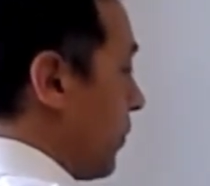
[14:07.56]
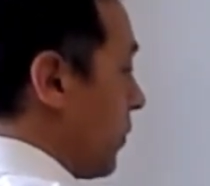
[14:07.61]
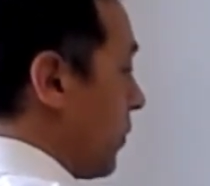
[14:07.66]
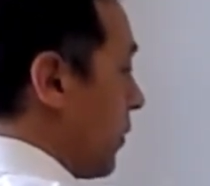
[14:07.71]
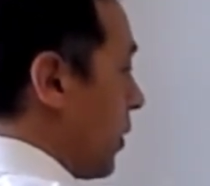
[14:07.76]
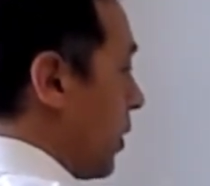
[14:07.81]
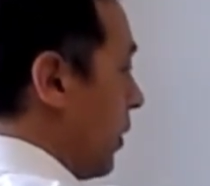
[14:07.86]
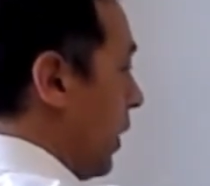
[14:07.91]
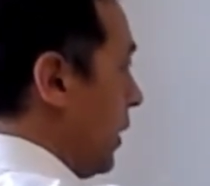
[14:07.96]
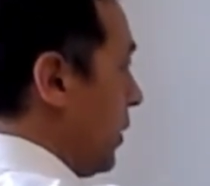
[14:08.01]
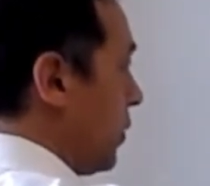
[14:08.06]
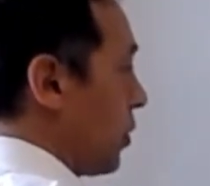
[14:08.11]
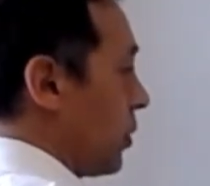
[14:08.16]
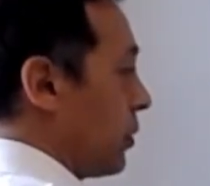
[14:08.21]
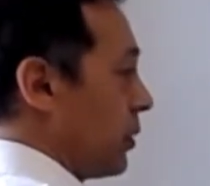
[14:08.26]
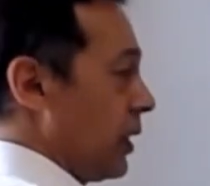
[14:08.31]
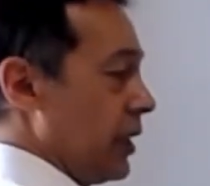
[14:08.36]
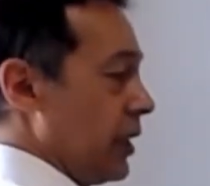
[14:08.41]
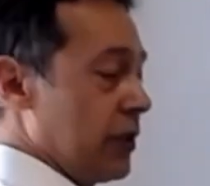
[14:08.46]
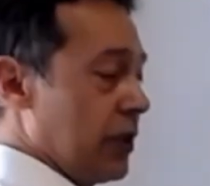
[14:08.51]
Right? So
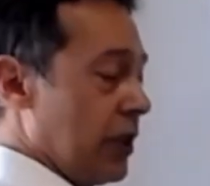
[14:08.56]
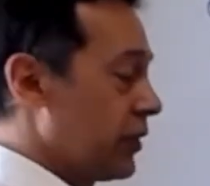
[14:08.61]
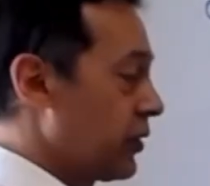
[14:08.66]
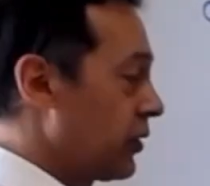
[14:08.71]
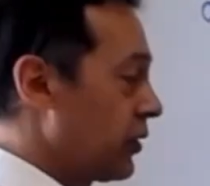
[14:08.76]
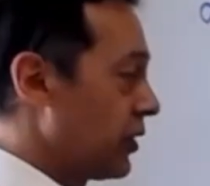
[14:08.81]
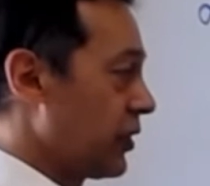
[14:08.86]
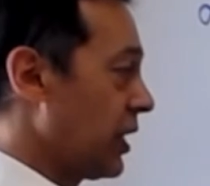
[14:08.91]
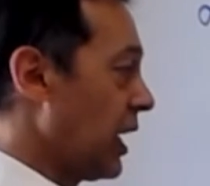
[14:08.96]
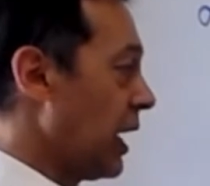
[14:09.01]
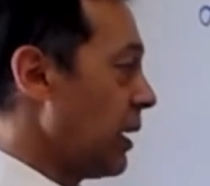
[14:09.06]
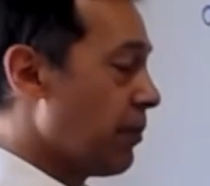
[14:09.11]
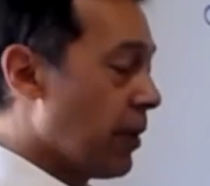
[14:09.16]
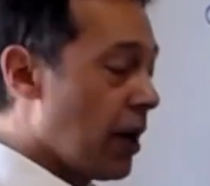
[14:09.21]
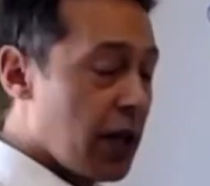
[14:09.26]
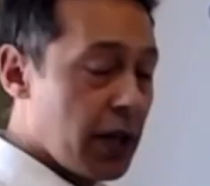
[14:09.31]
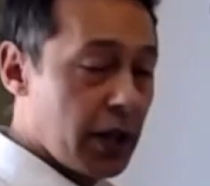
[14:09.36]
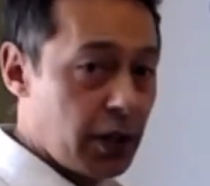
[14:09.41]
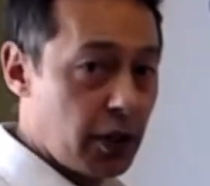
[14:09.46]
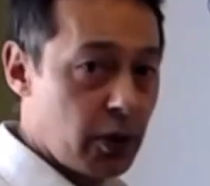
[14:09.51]
it's the same
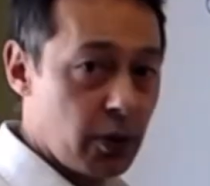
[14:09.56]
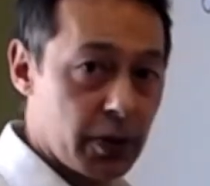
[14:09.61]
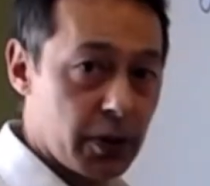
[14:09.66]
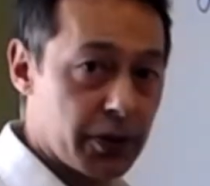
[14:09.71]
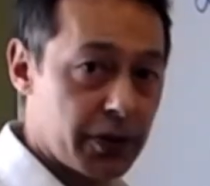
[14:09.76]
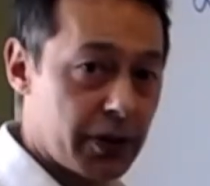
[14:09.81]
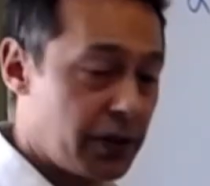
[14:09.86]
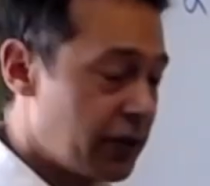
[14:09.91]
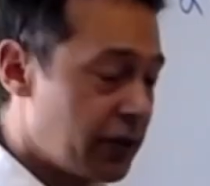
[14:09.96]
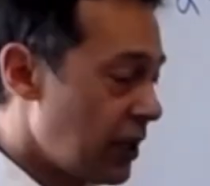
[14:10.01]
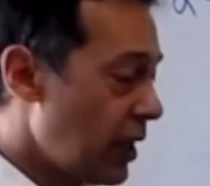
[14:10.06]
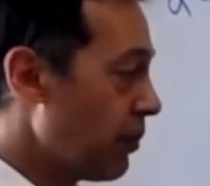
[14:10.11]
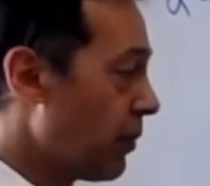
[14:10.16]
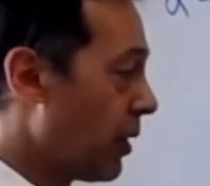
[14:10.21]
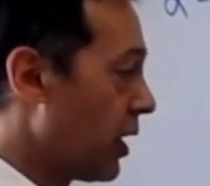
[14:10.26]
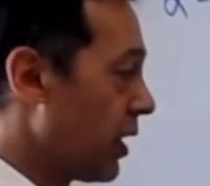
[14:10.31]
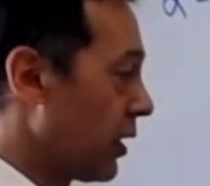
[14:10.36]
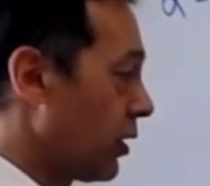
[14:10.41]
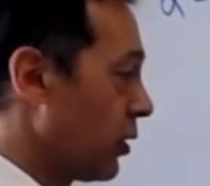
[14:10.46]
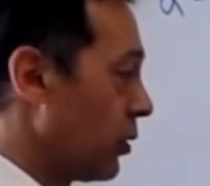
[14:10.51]

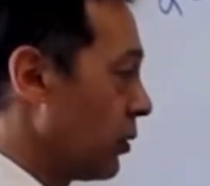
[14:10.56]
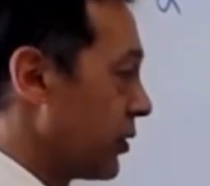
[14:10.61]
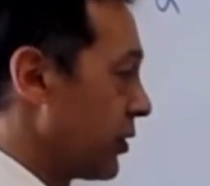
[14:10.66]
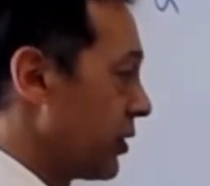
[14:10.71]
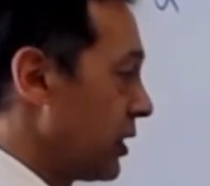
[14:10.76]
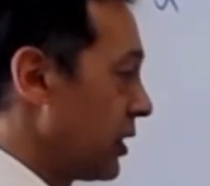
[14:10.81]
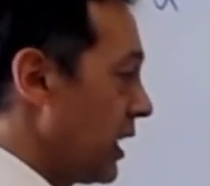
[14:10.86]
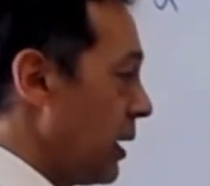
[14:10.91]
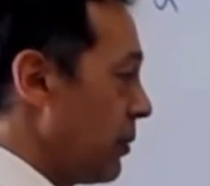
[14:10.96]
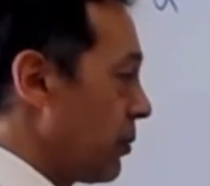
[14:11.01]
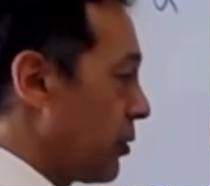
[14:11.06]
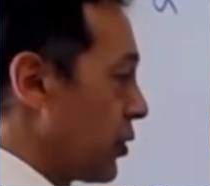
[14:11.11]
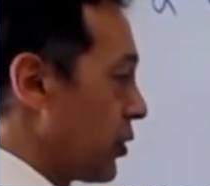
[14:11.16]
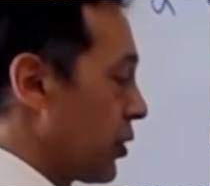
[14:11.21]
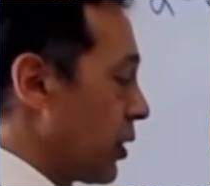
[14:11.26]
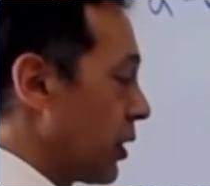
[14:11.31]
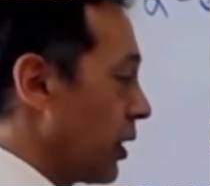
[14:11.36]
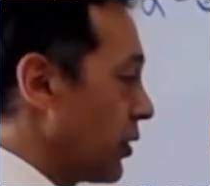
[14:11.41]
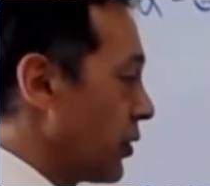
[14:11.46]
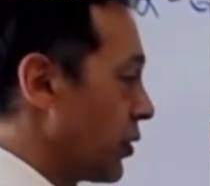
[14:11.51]
molecules in table
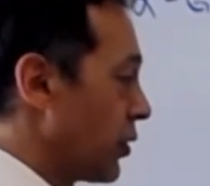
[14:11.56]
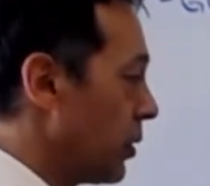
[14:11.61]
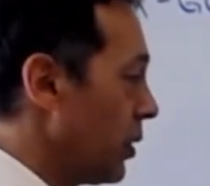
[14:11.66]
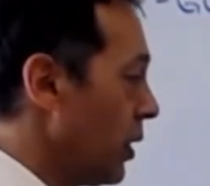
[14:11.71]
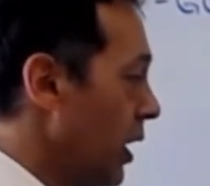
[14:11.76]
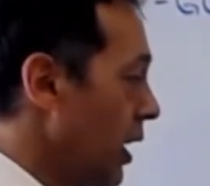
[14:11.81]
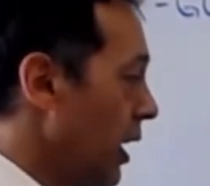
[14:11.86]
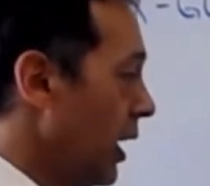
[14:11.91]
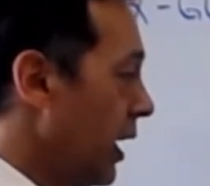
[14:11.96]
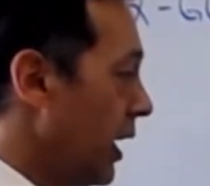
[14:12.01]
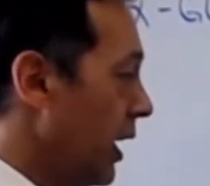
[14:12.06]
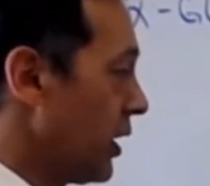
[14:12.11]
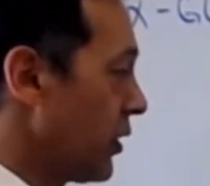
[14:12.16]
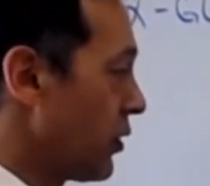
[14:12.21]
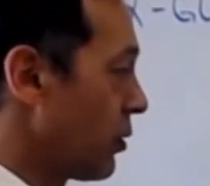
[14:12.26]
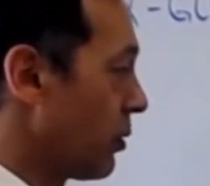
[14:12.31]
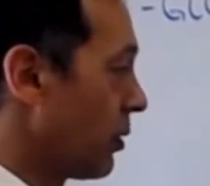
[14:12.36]
sugar. So it doesn't really